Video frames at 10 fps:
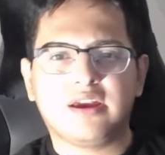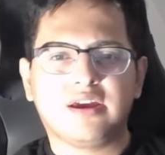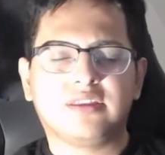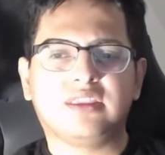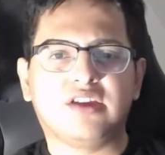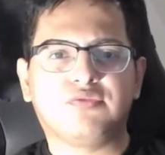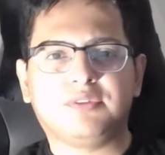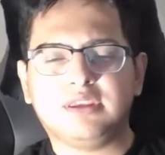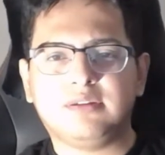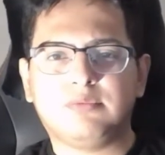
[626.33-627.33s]

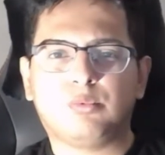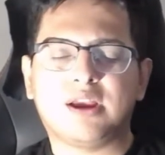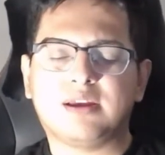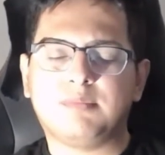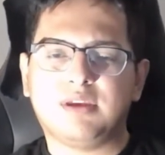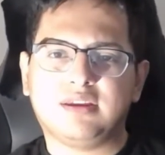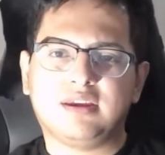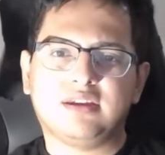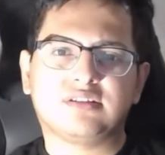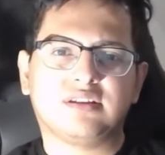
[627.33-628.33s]
definitely recommend
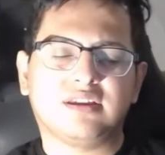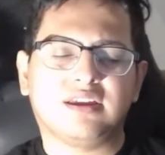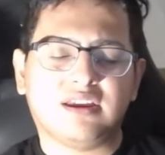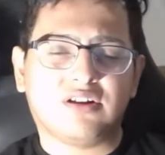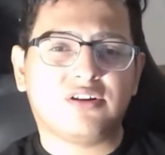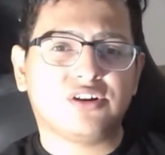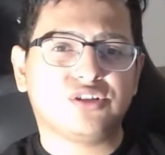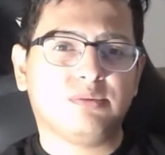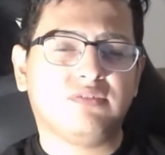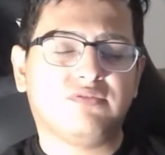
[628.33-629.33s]
get a
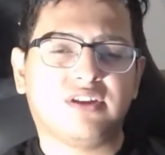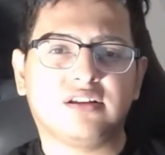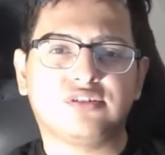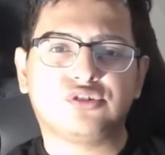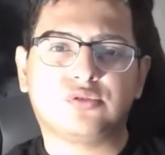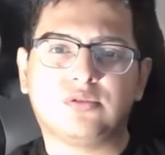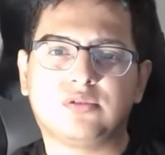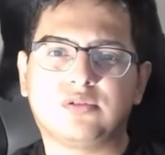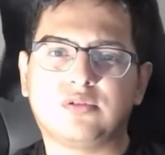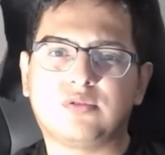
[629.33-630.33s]
RGB fan
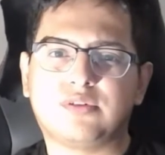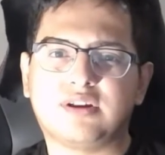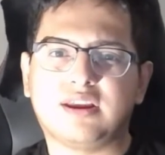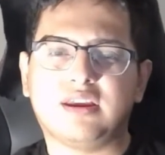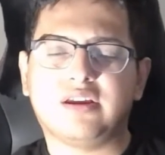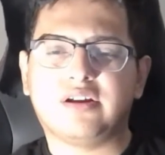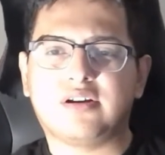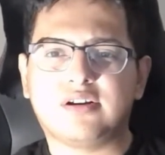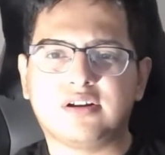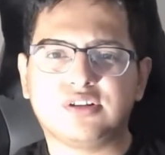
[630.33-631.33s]
controller or a
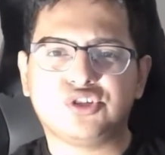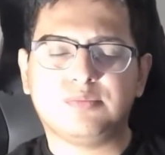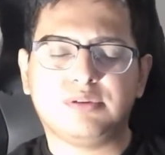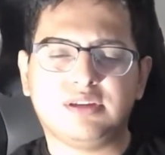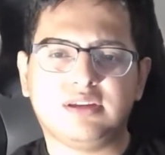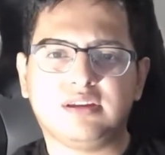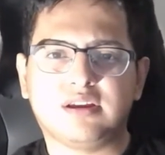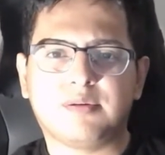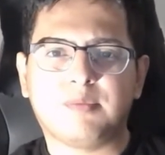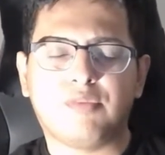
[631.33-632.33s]
RGB
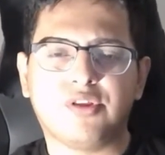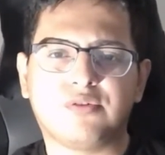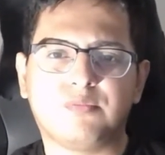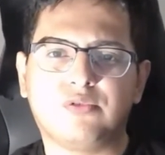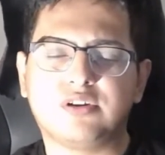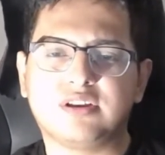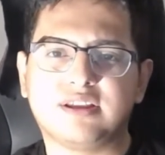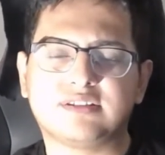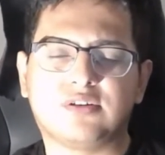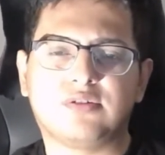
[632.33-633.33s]
motherboard
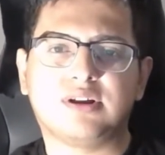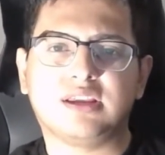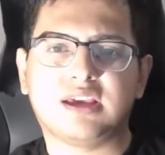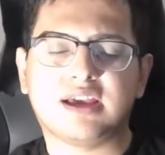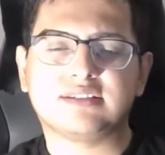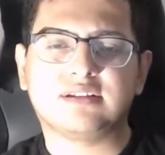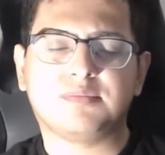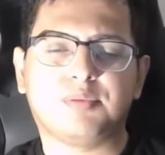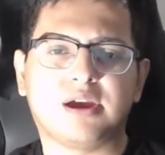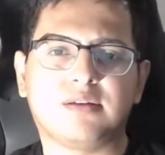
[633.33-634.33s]
that's already has the
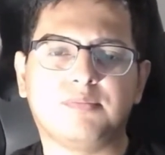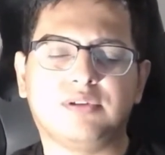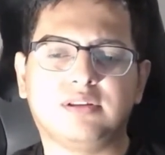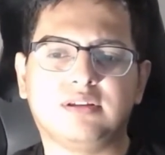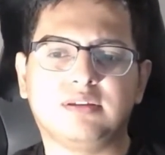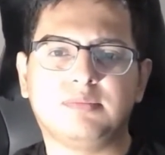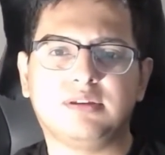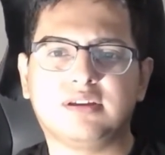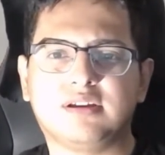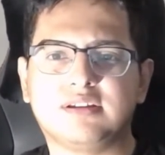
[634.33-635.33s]
compatibility,
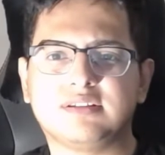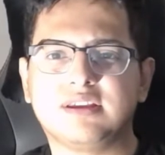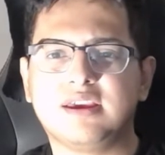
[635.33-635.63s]
because